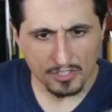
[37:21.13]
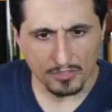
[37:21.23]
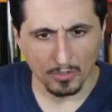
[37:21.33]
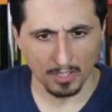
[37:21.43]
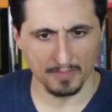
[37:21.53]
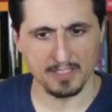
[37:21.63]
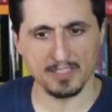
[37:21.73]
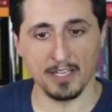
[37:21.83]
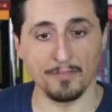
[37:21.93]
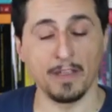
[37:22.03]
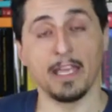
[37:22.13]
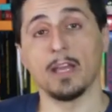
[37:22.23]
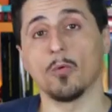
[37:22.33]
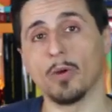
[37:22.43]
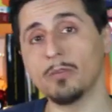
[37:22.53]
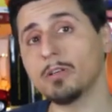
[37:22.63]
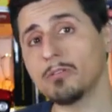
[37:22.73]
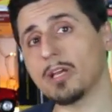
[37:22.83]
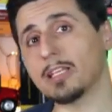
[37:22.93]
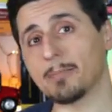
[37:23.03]
to do all this stuff. When we
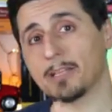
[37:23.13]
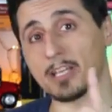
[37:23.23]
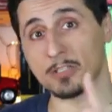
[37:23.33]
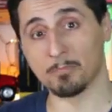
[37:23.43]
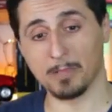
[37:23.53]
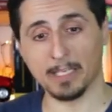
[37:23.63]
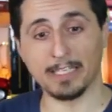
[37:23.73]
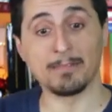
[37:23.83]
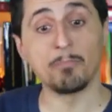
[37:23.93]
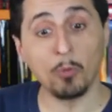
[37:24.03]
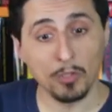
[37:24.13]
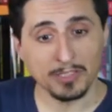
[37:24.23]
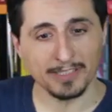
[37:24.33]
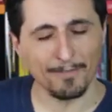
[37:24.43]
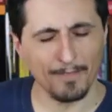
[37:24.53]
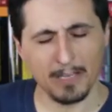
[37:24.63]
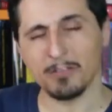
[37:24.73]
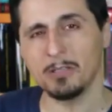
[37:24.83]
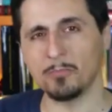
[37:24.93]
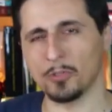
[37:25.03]
create the application plugin,
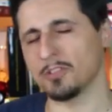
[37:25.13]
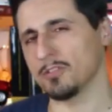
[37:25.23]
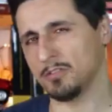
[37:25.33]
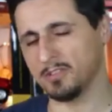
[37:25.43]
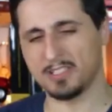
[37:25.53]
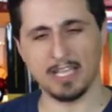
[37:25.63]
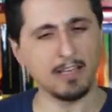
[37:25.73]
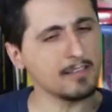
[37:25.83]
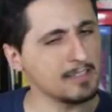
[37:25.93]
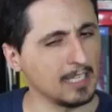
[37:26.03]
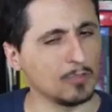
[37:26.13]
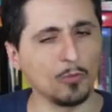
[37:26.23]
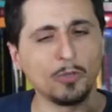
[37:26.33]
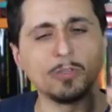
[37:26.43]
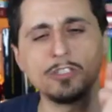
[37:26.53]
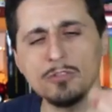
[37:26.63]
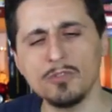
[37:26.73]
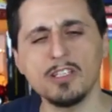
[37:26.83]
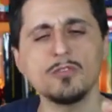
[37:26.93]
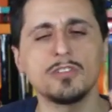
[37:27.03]
very important to understand is that when we
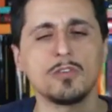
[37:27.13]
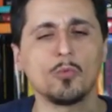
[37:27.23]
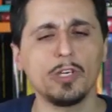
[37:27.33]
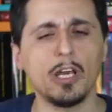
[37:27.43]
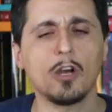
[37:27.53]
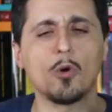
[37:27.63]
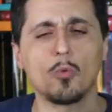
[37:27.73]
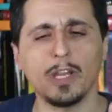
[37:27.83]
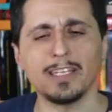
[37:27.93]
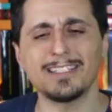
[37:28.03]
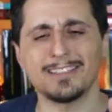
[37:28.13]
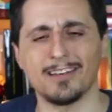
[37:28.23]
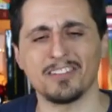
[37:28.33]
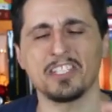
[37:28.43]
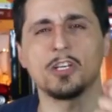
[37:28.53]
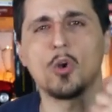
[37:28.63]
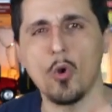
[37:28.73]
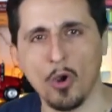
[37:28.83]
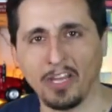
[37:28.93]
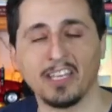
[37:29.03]
do this, we are already starting
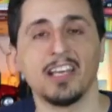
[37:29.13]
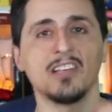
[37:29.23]
coin.